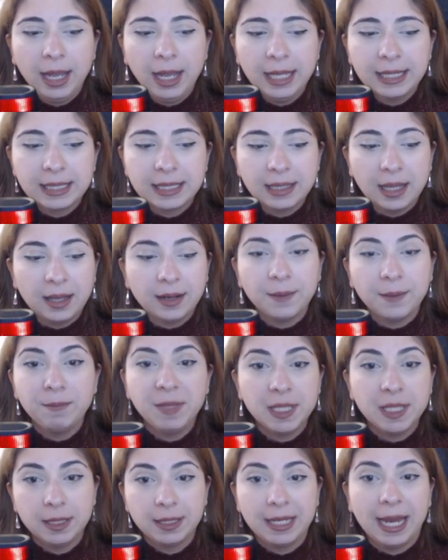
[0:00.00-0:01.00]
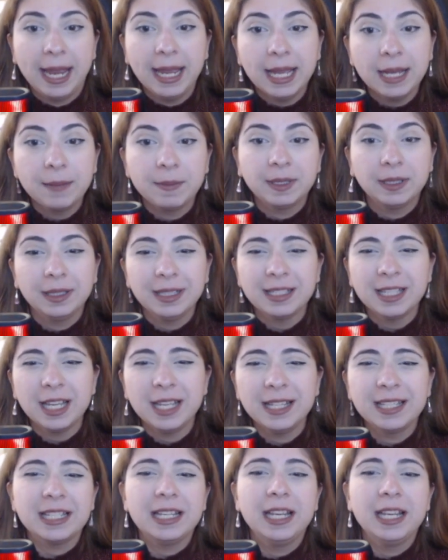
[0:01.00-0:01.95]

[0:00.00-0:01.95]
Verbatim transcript: it's not a mistake but let's say it's